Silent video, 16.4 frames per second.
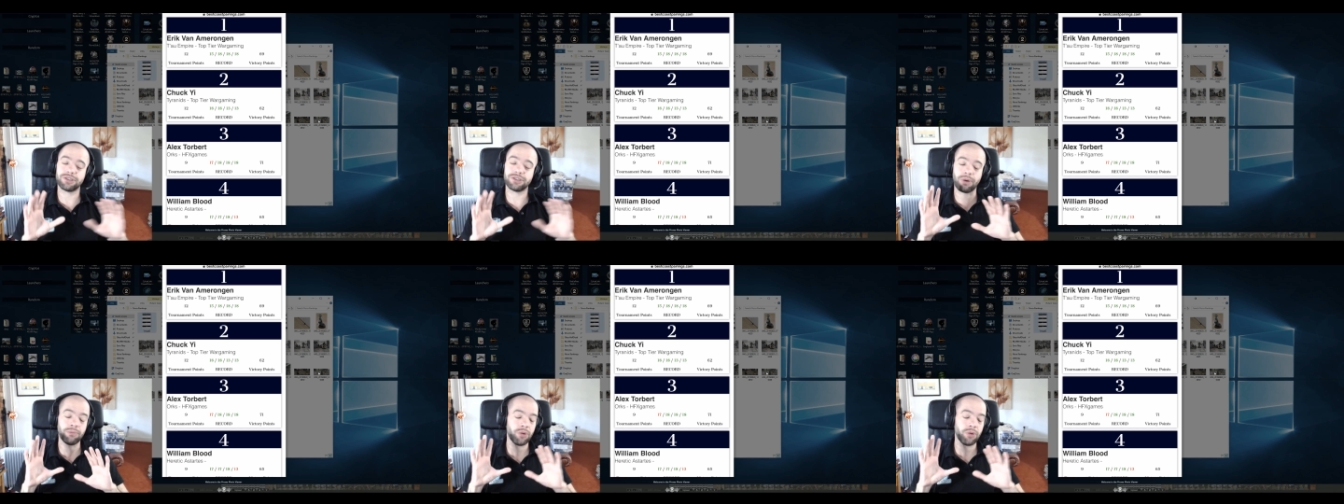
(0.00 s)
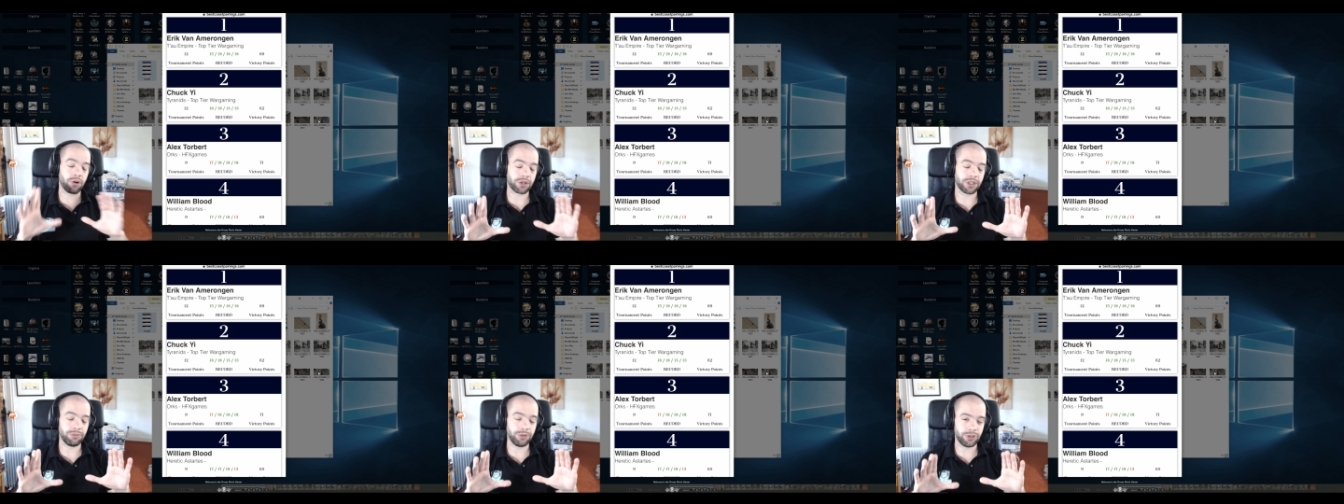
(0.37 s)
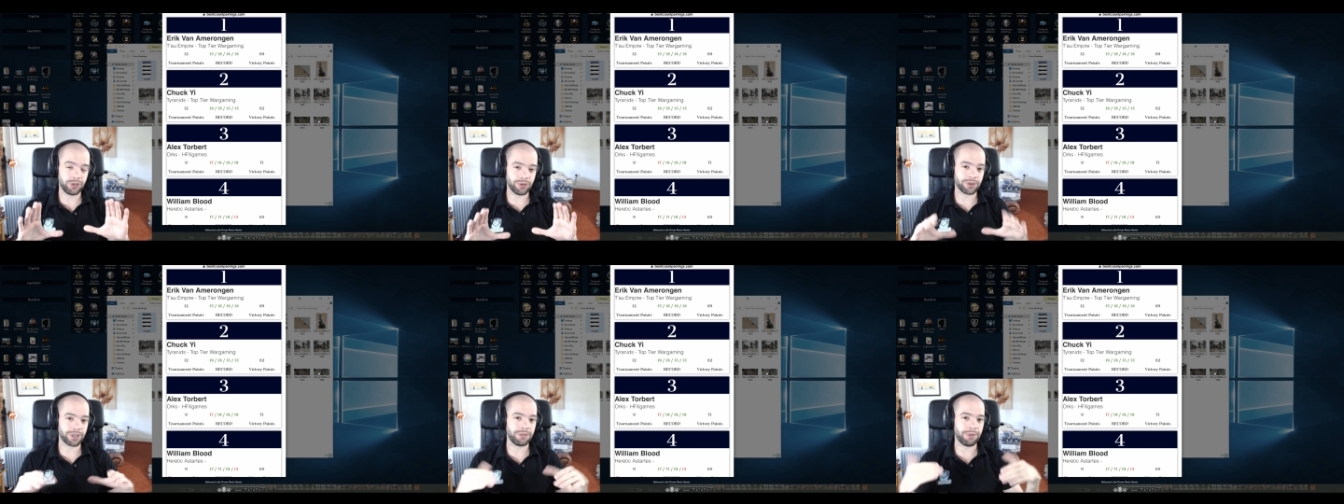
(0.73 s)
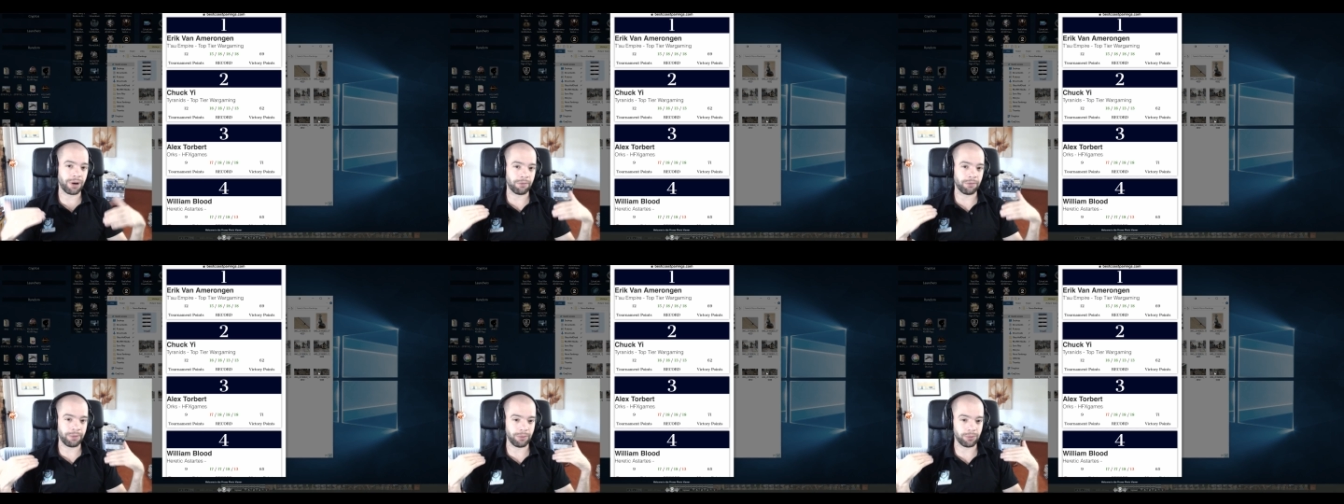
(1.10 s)
so I'm not going to be talking
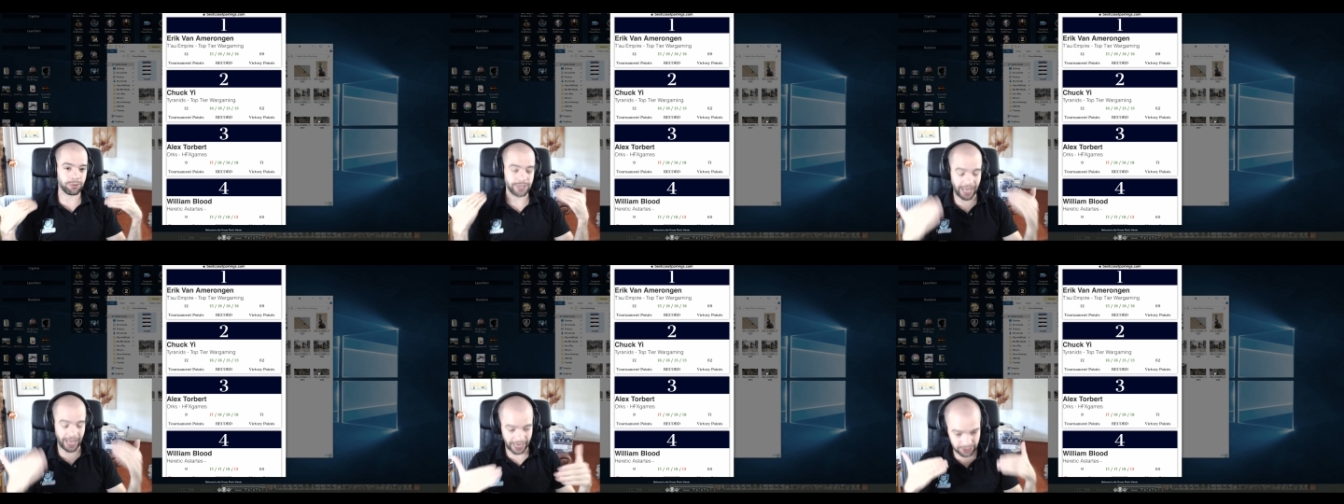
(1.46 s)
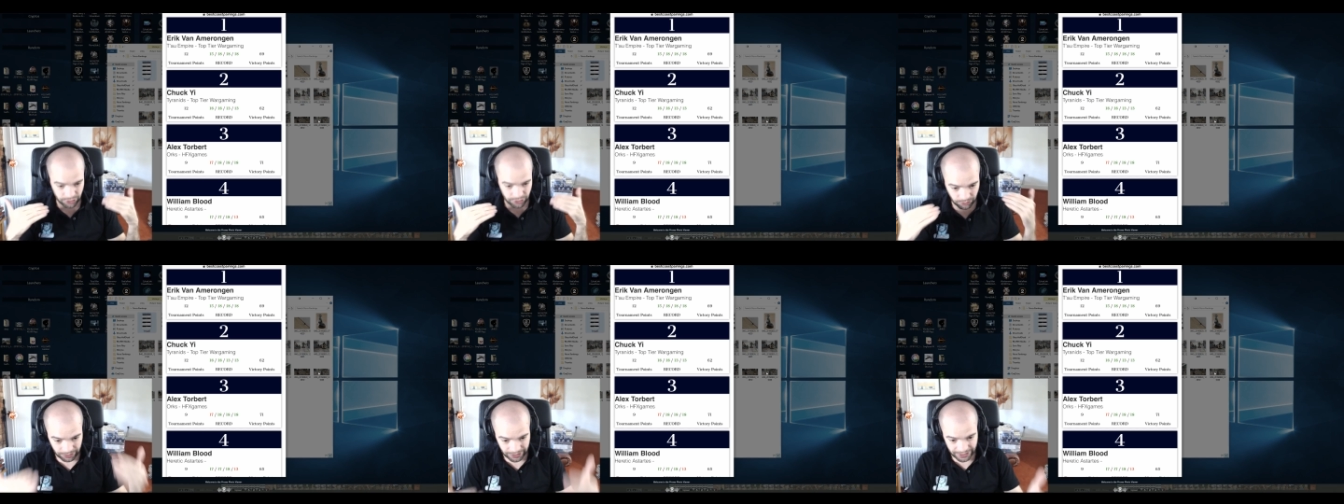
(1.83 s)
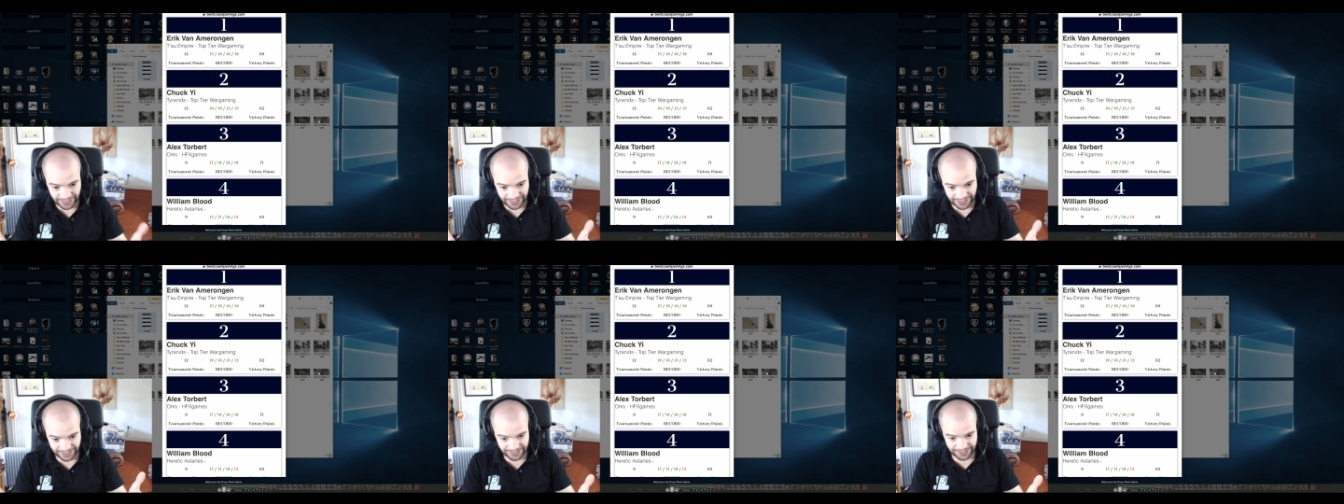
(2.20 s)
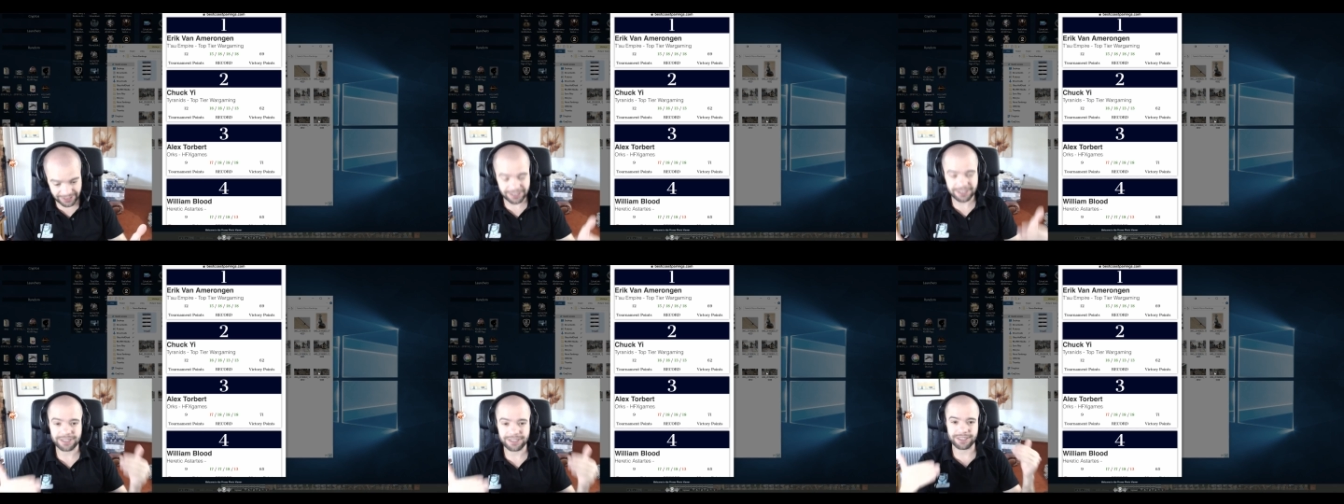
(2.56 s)
about people's actual
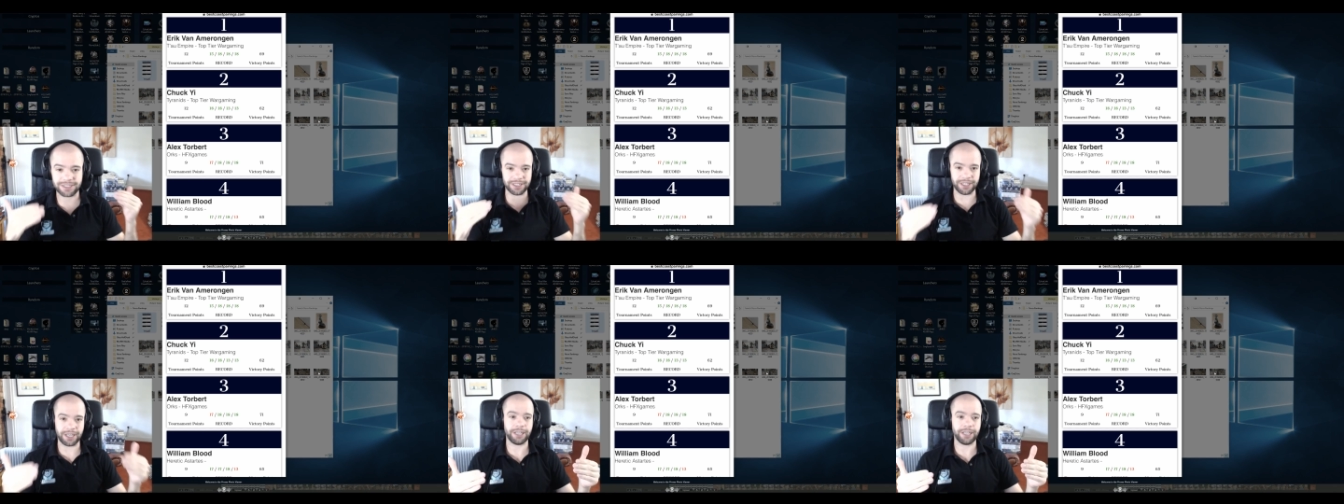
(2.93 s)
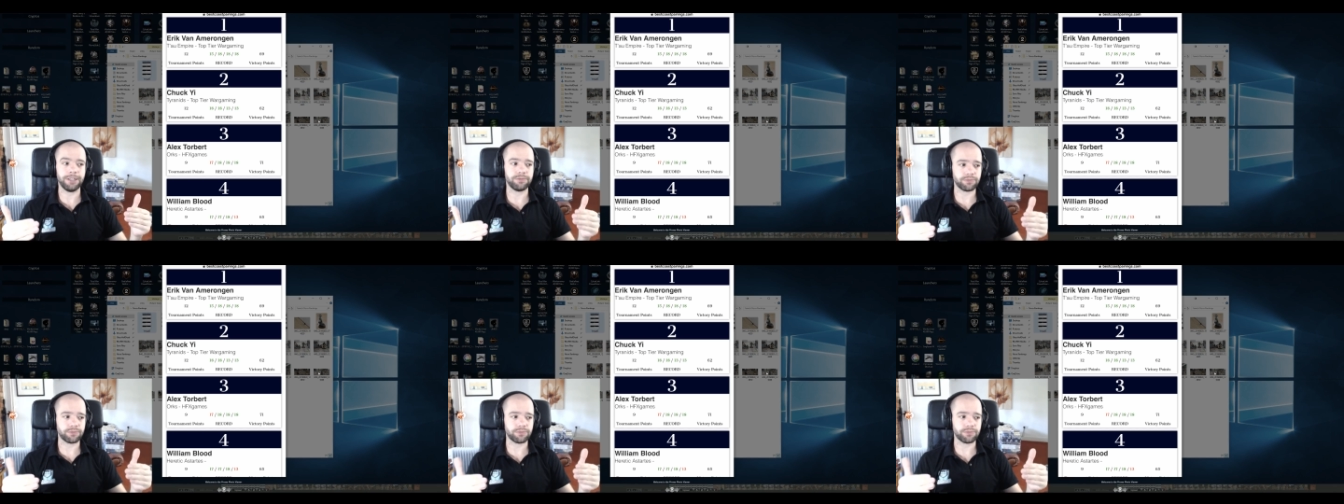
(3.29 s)
lists today.